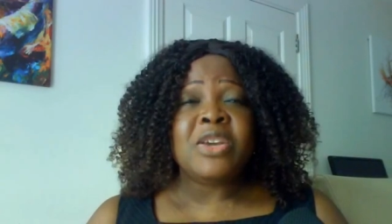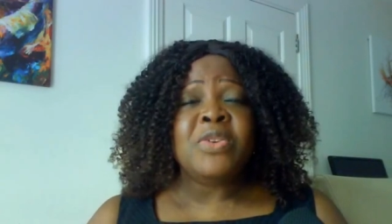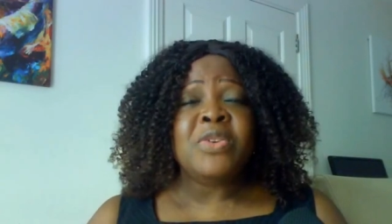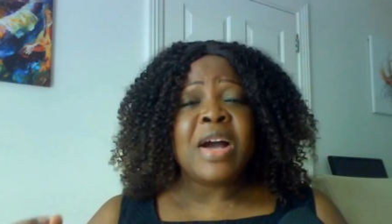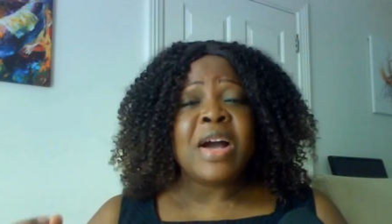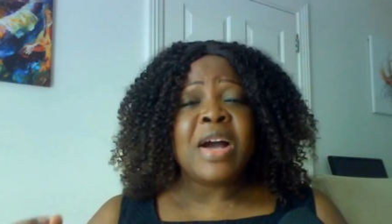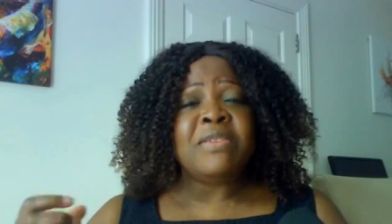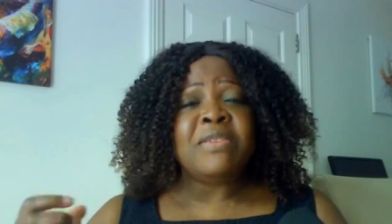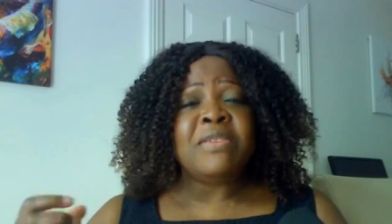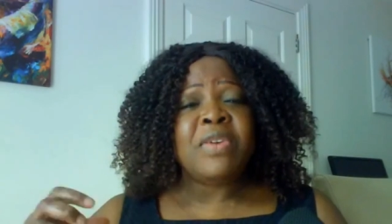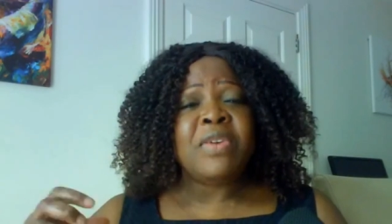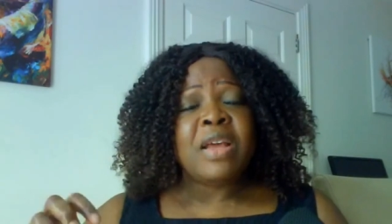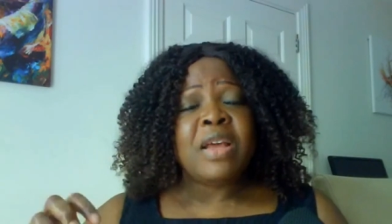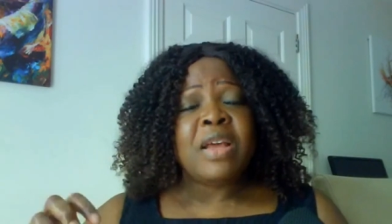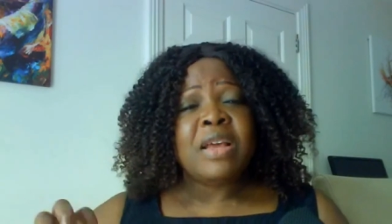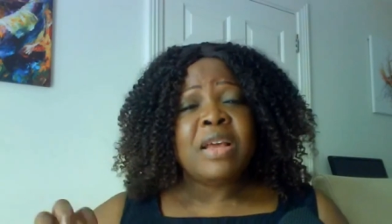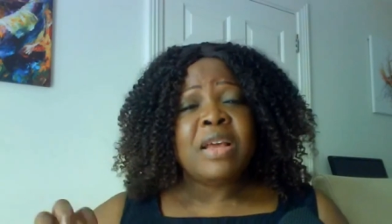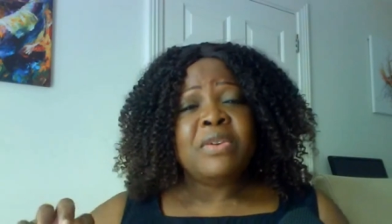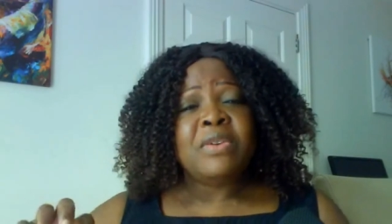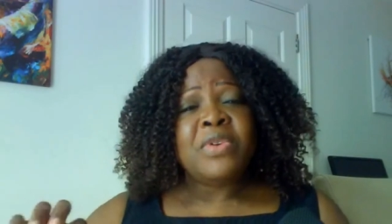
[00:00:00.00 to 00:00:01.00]
you have
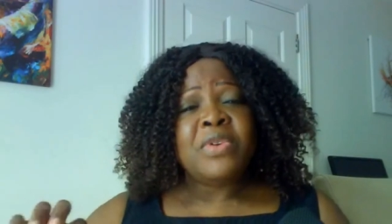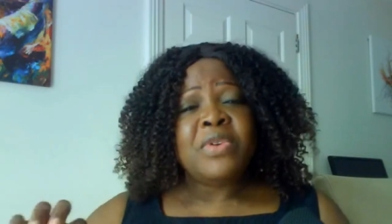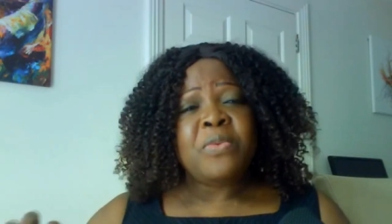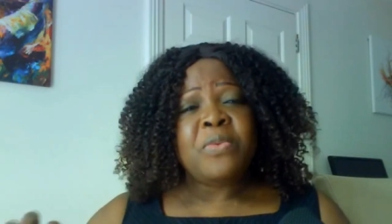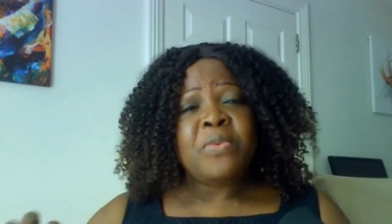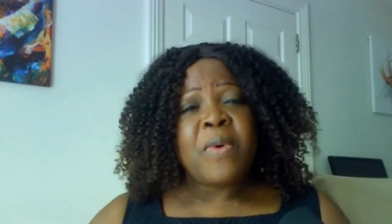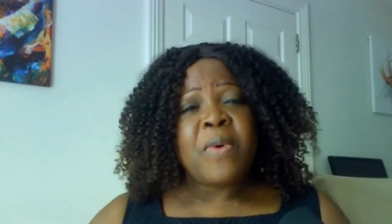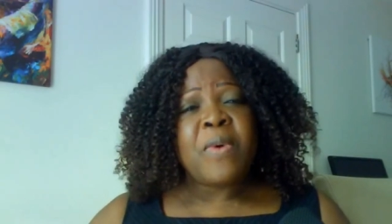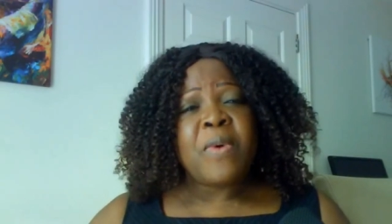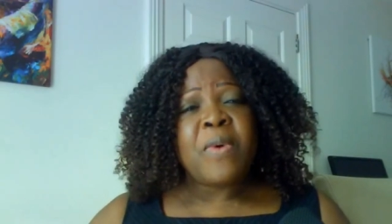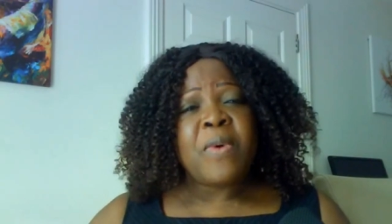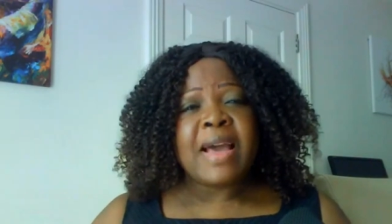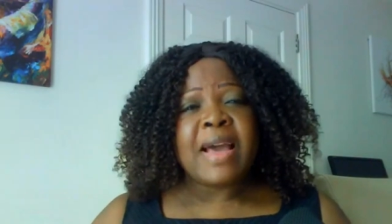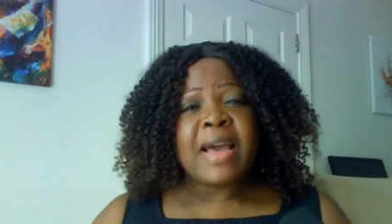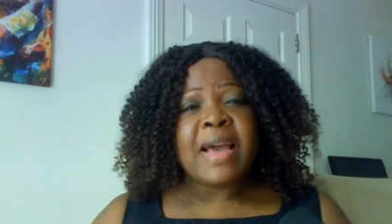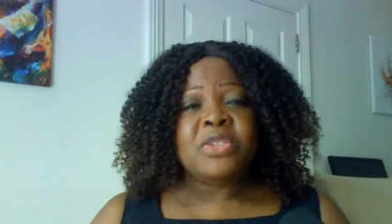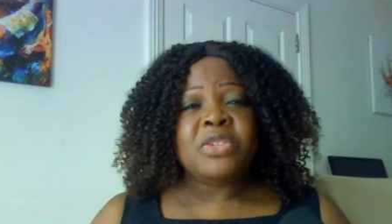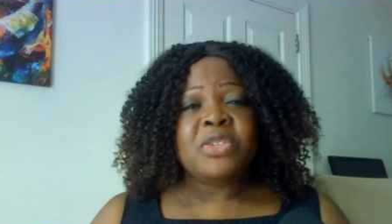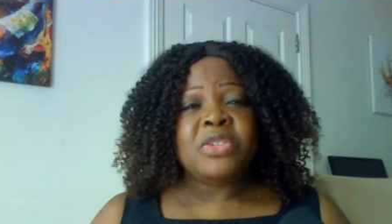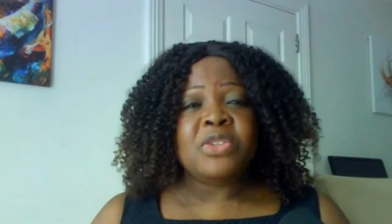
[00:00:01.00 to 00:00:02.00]

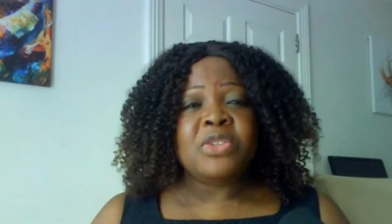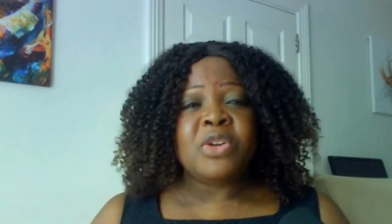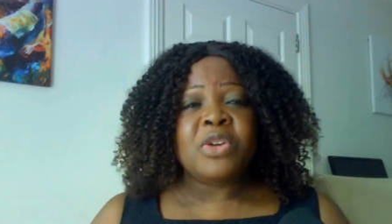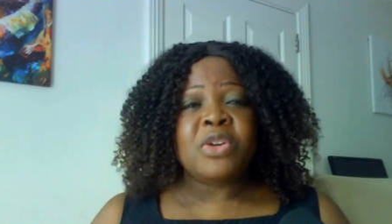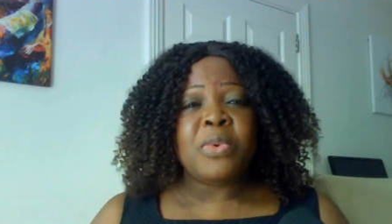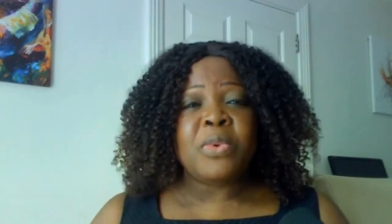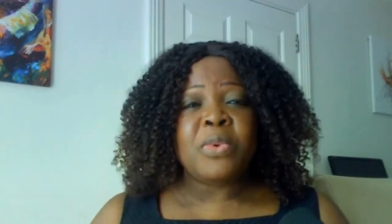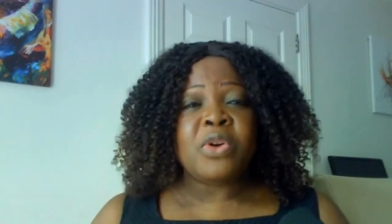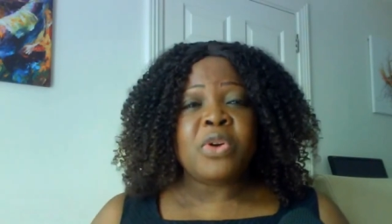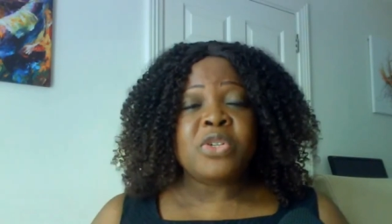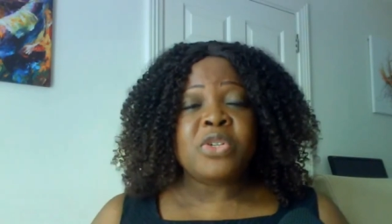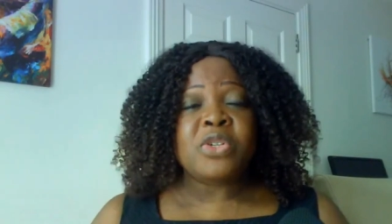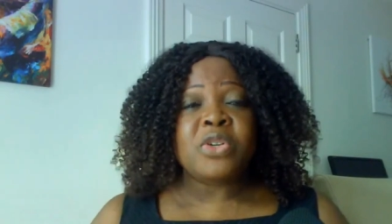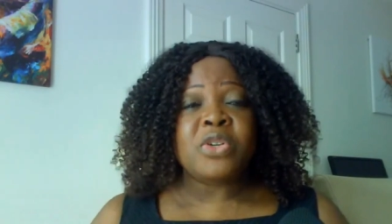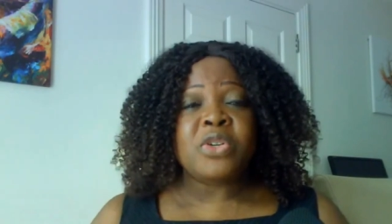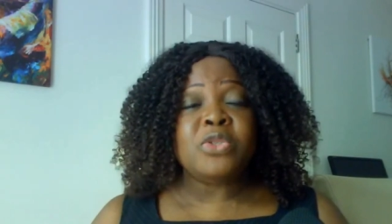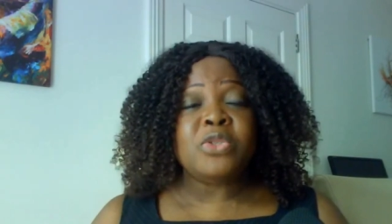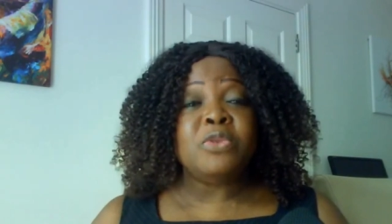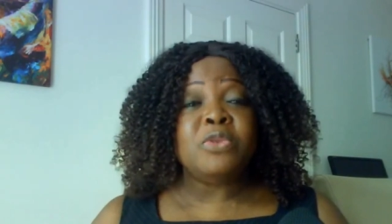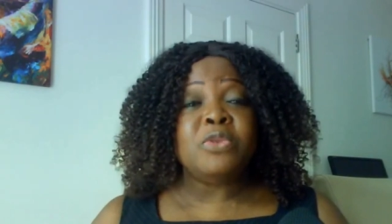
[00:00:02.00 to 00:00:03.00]
rewired your
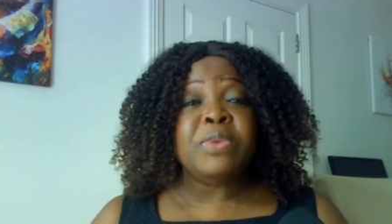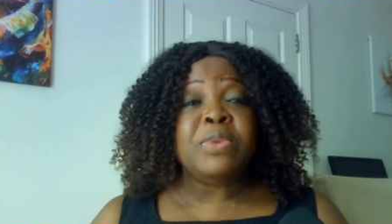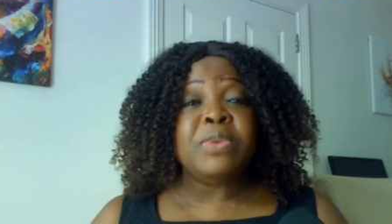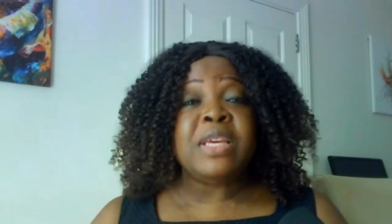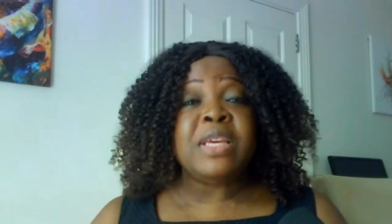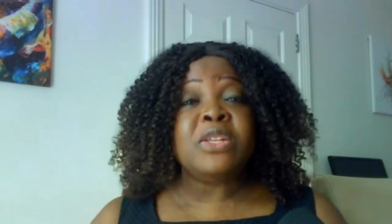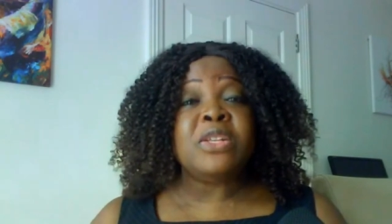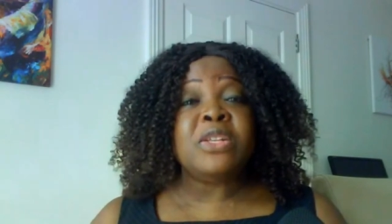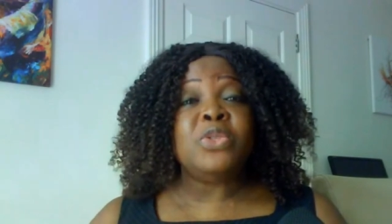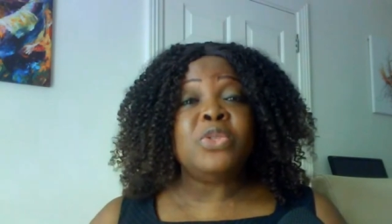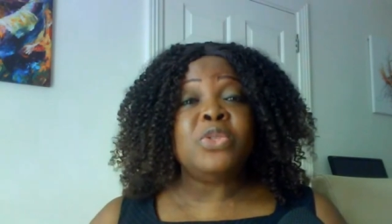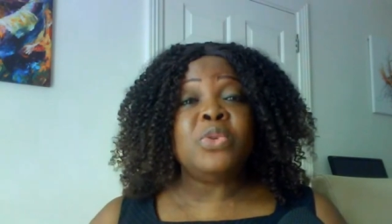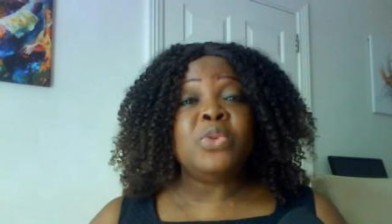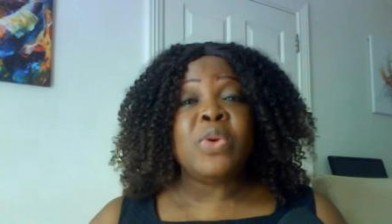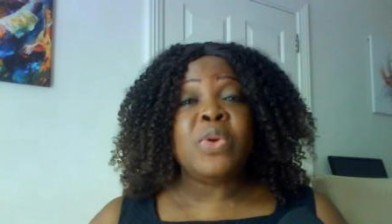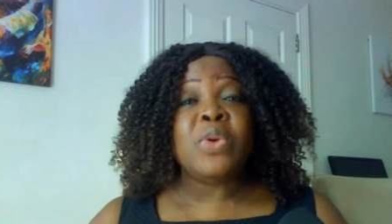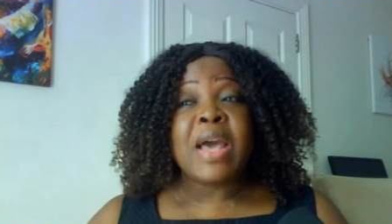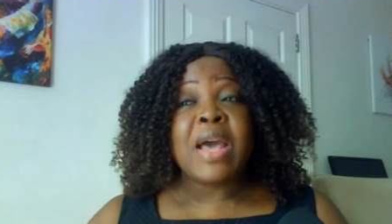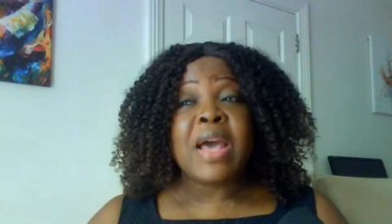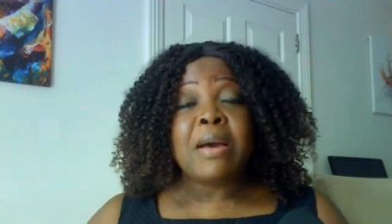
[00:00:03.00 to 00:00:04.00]
subconscious to begin
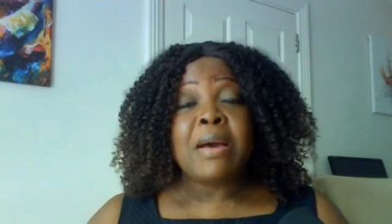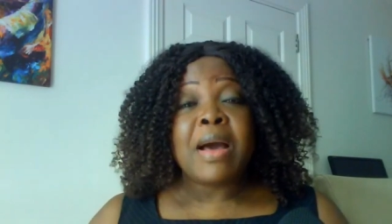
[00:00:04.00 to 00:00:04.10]
to